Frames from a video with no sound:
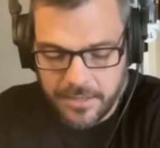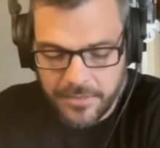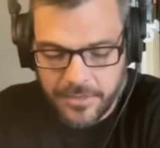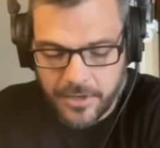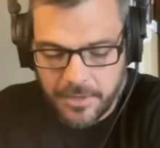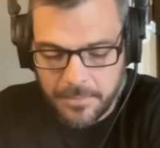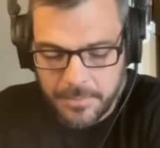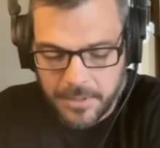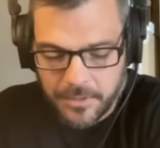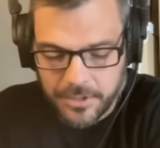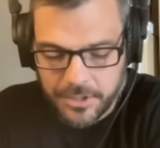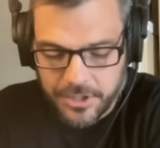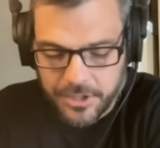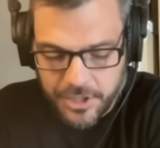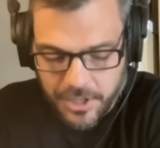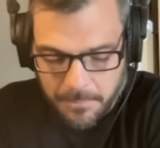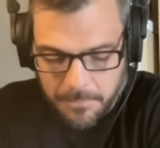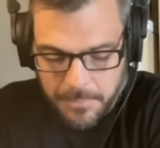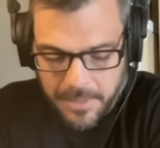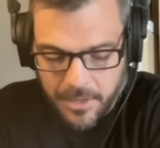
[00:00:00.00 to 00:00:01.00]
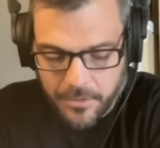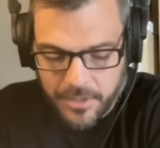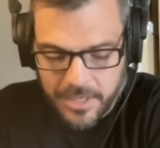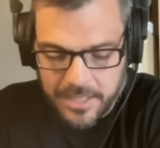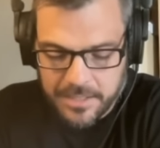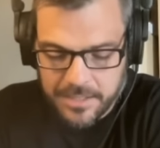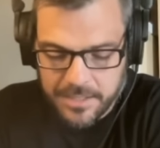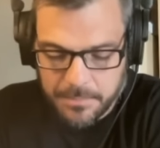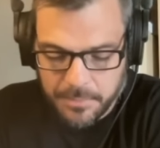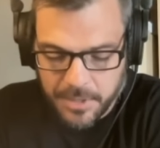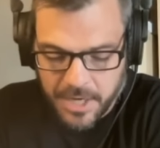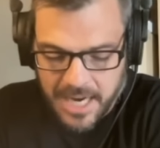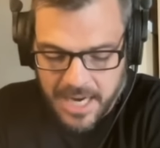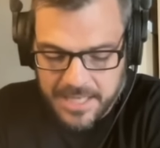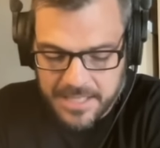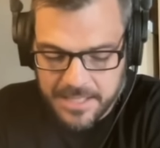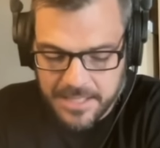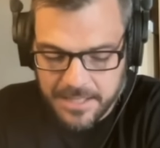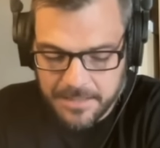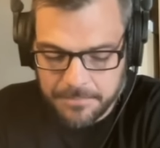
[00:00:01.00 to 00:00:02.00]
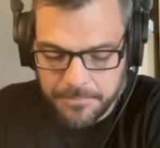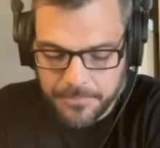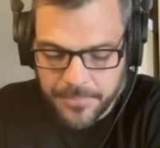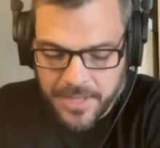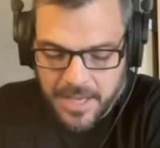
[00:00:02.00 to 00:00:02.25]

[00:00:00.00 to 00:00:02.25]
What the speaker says: They're about to jump out and surprise them.